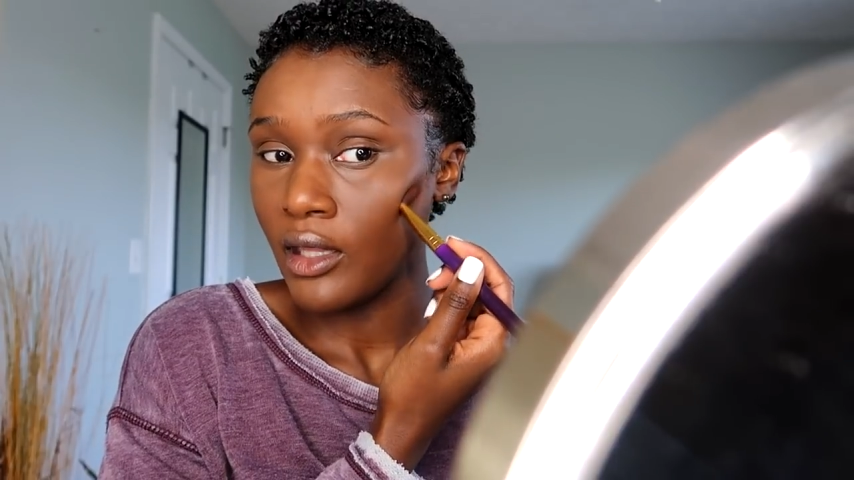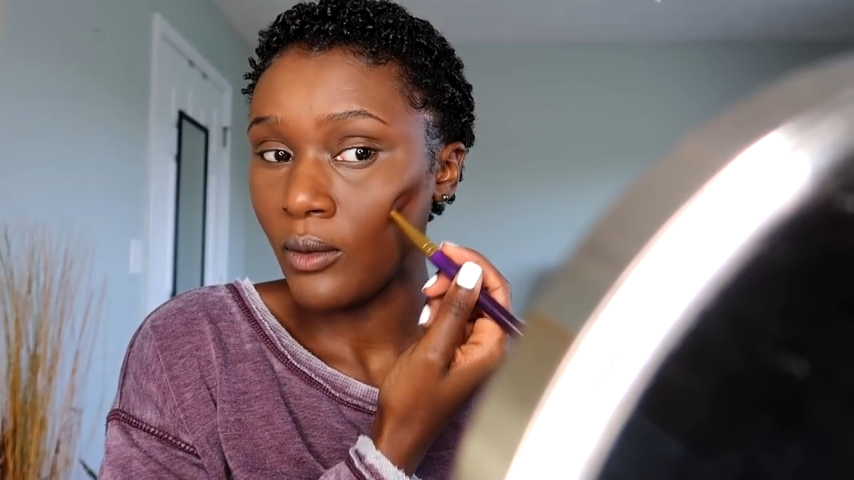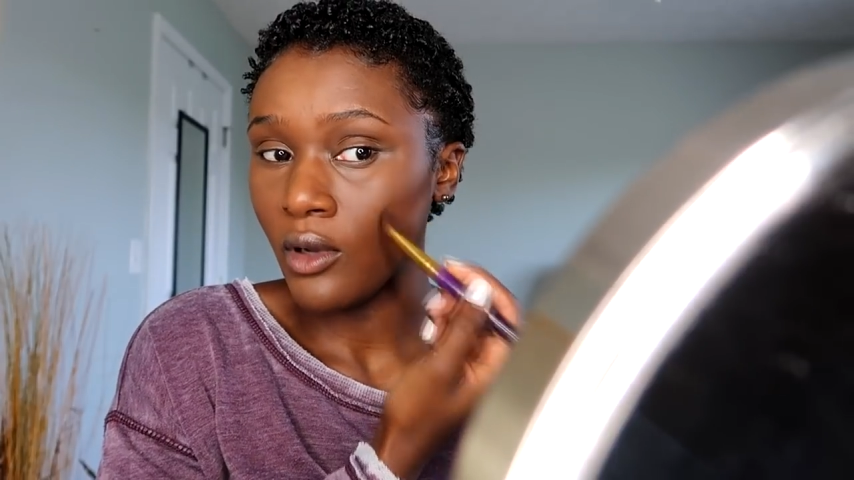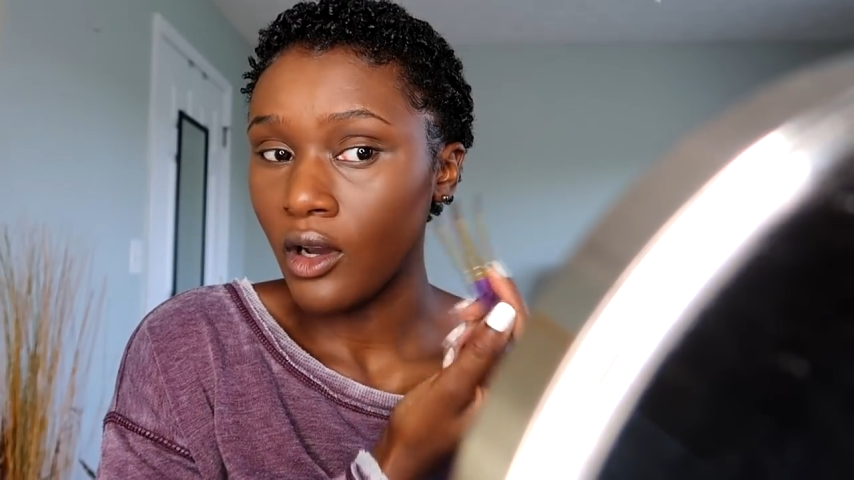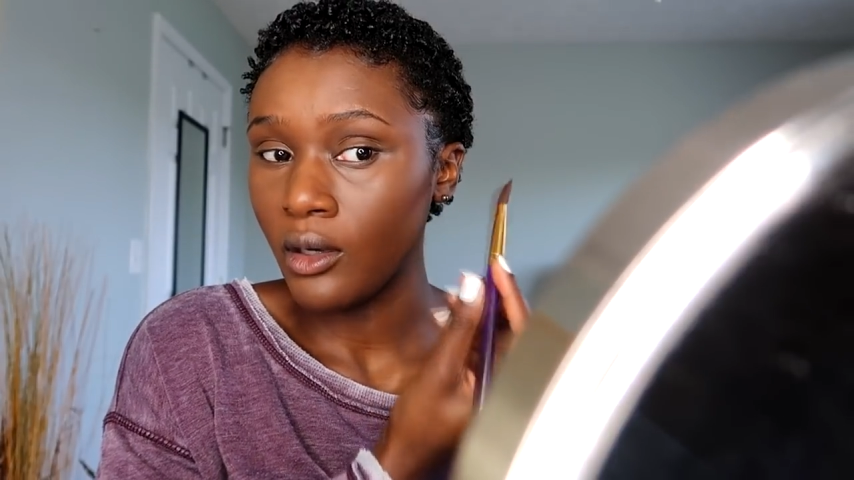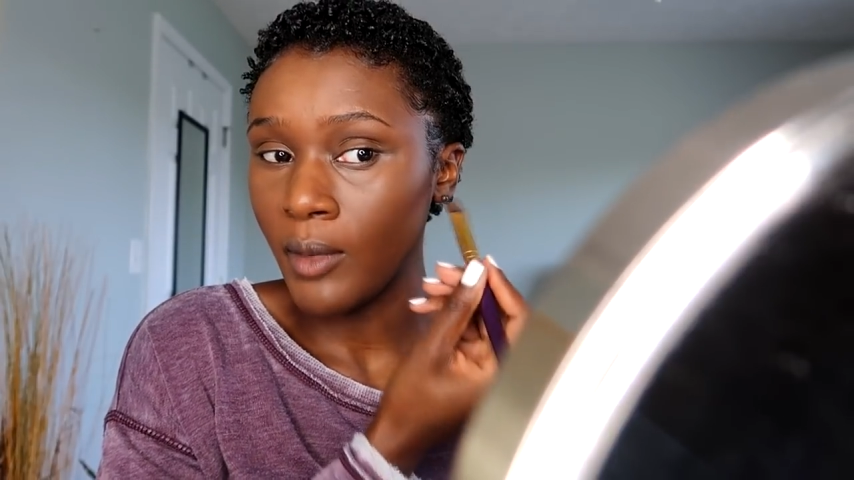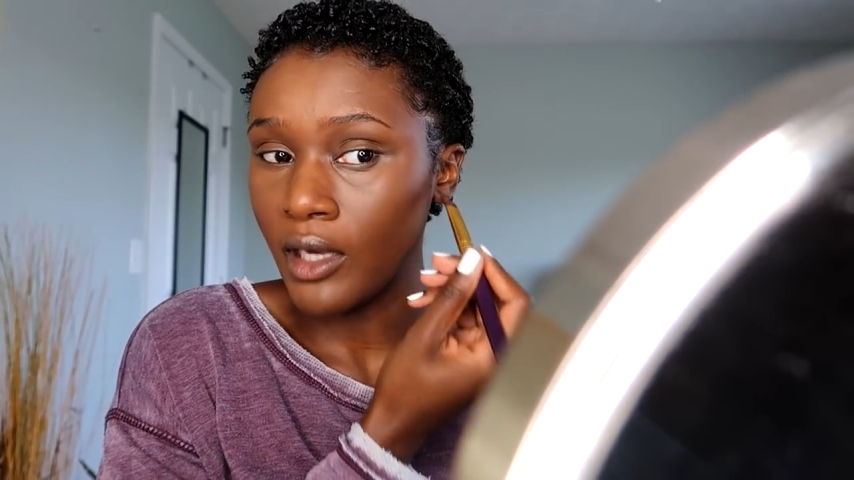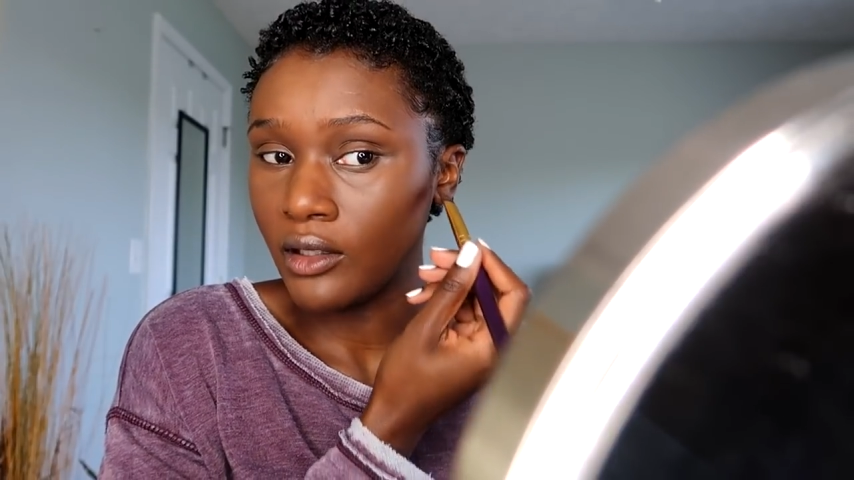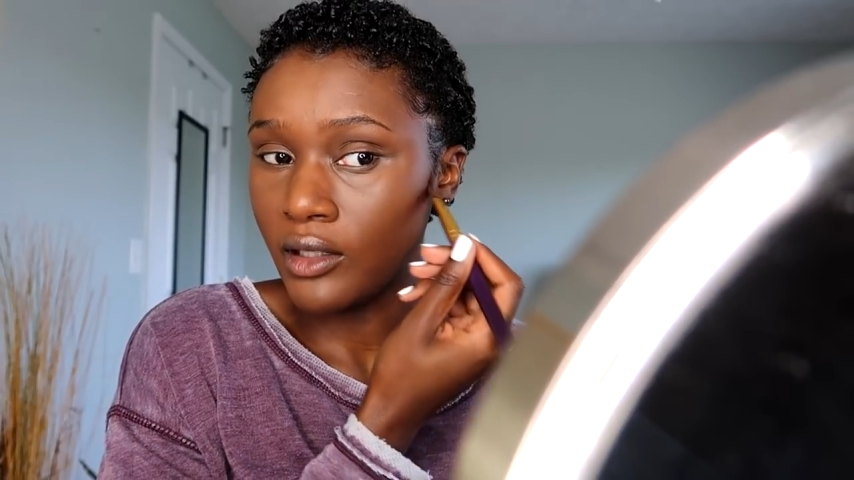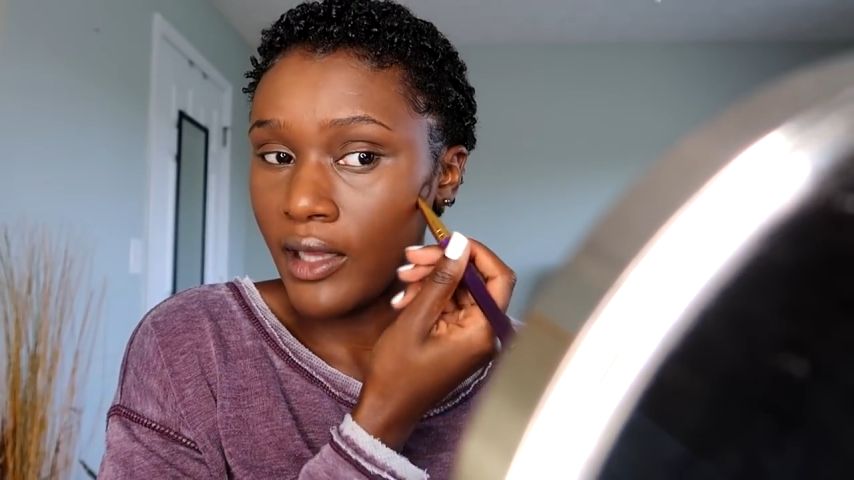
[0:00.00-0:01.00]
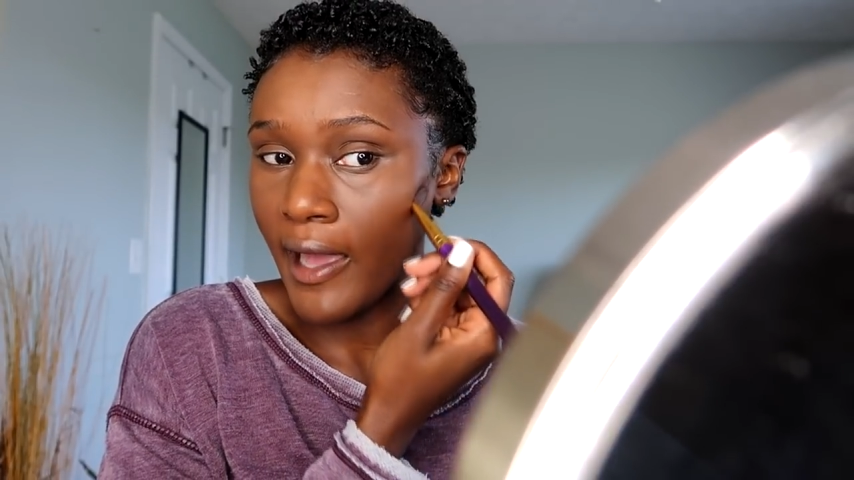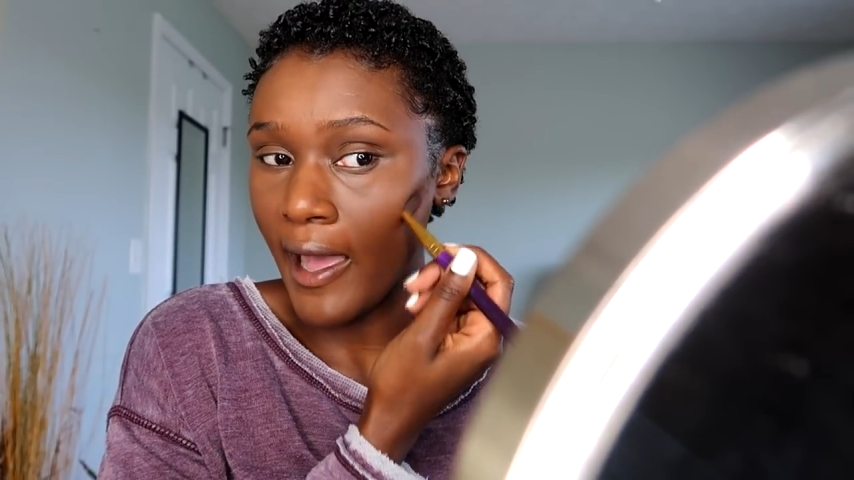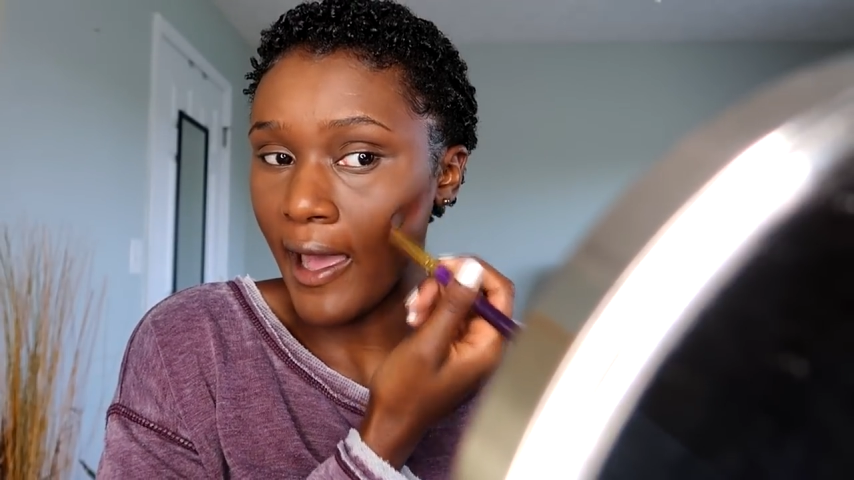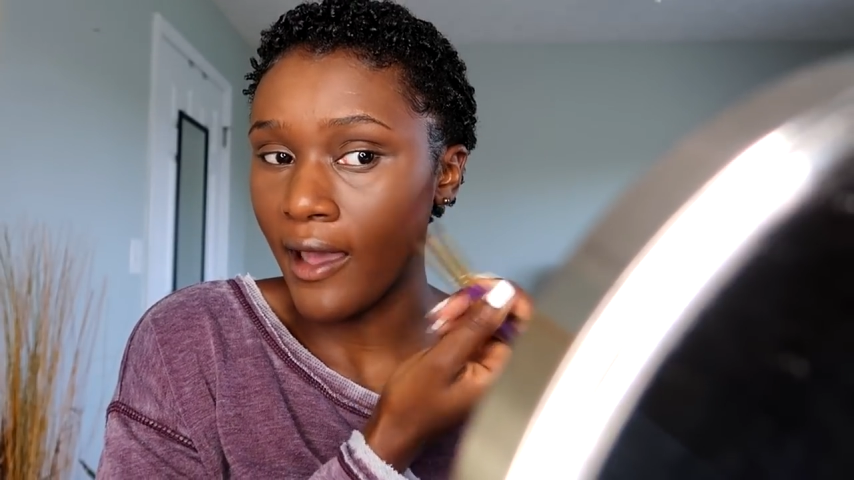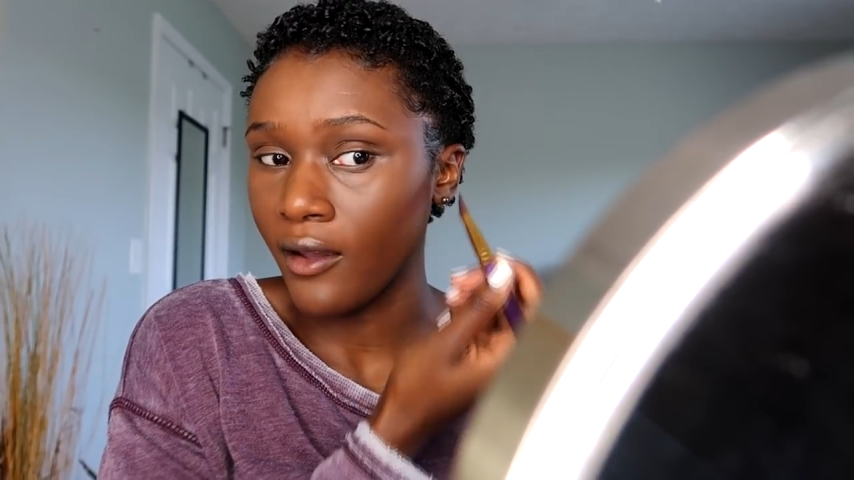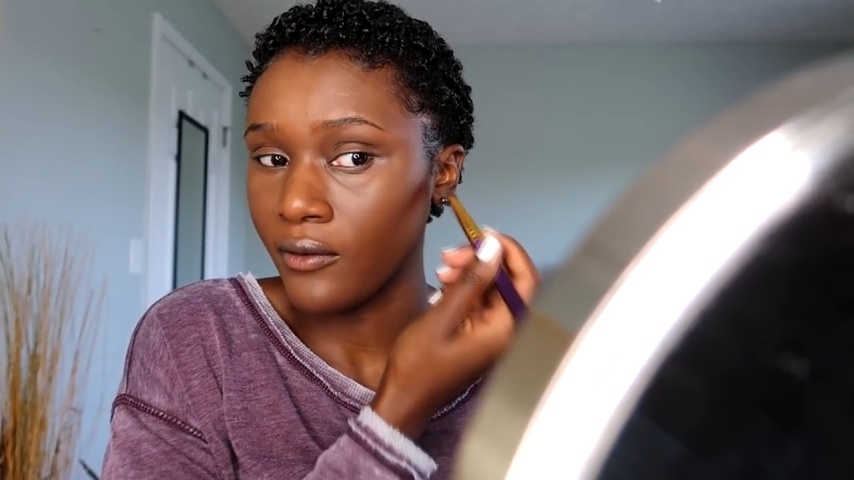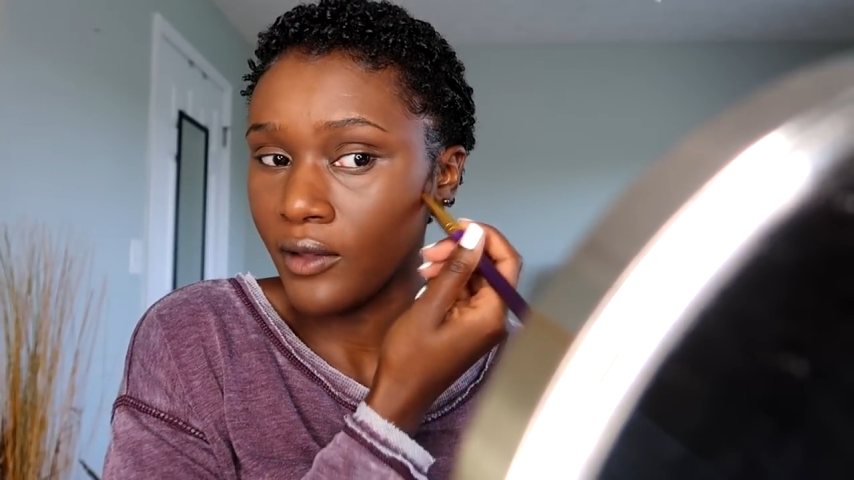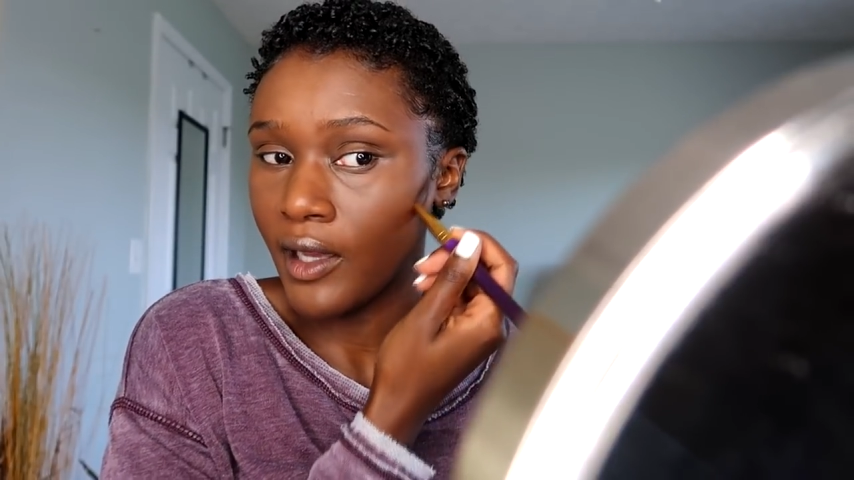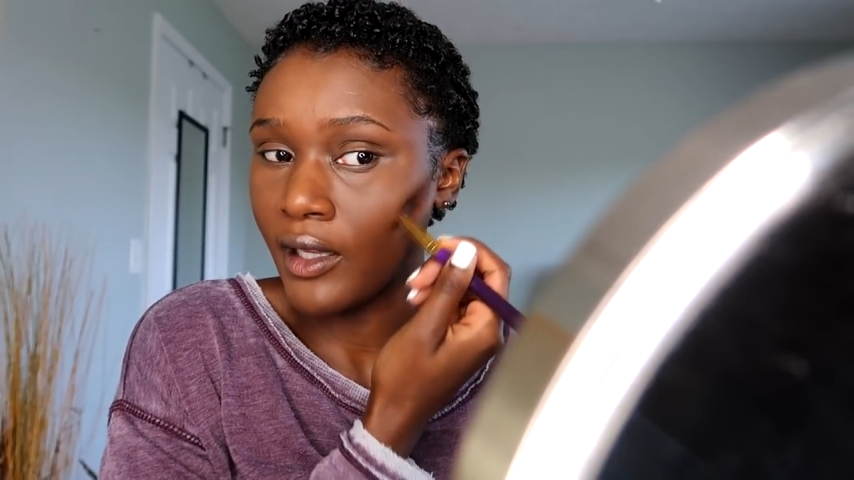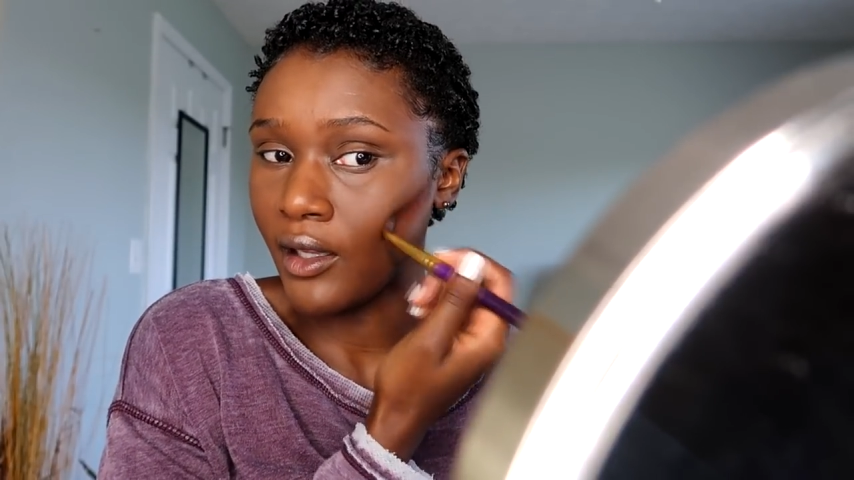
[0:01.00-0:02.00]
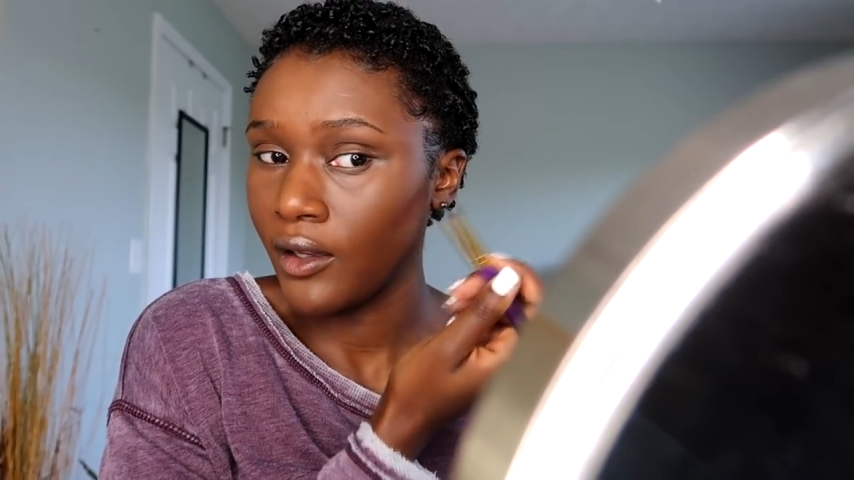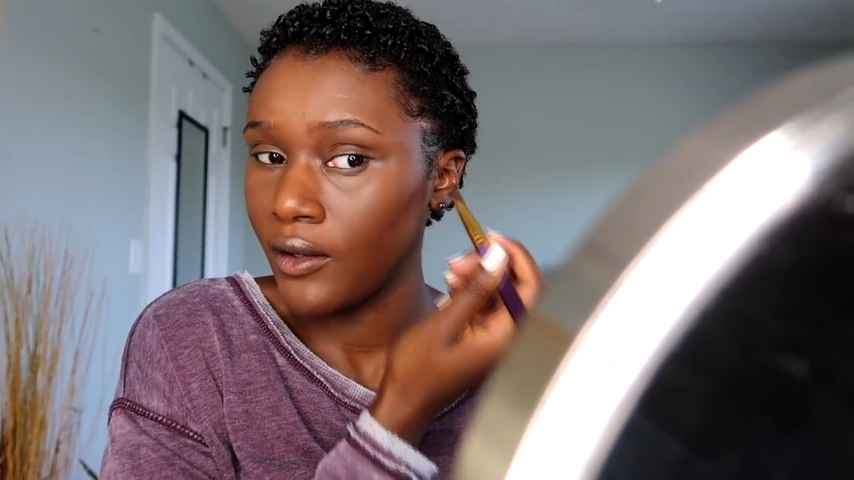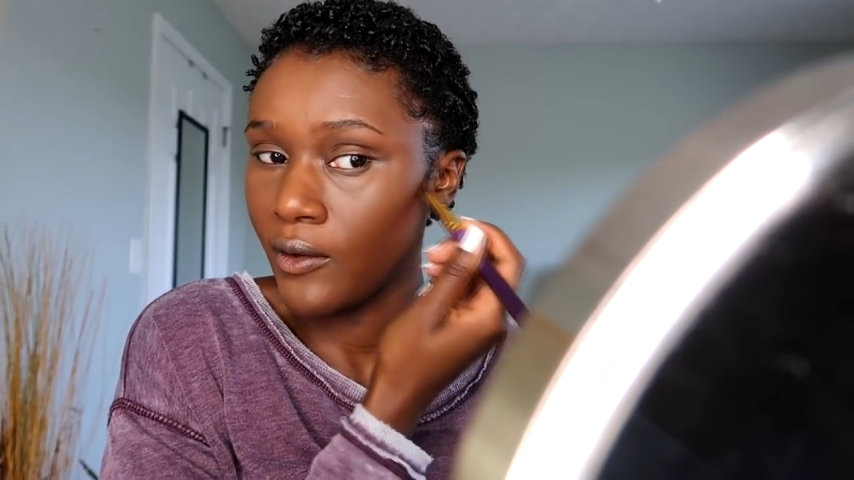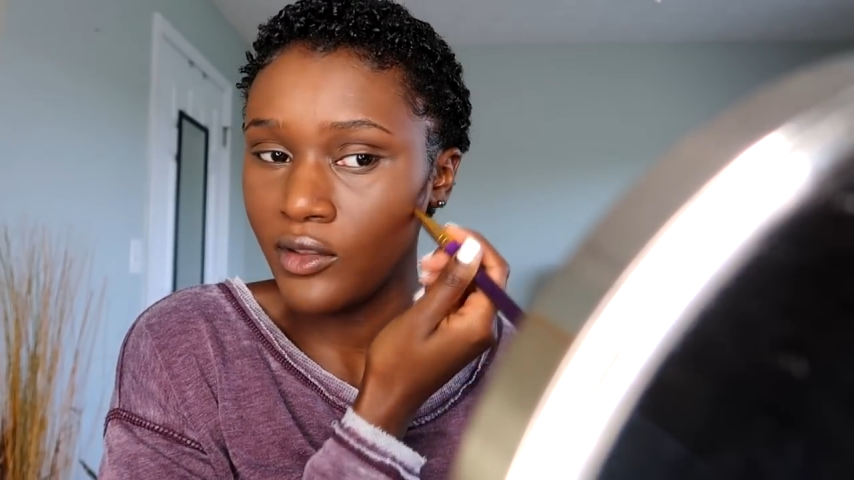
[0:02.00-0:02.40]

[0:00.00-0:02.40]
they would automatically have like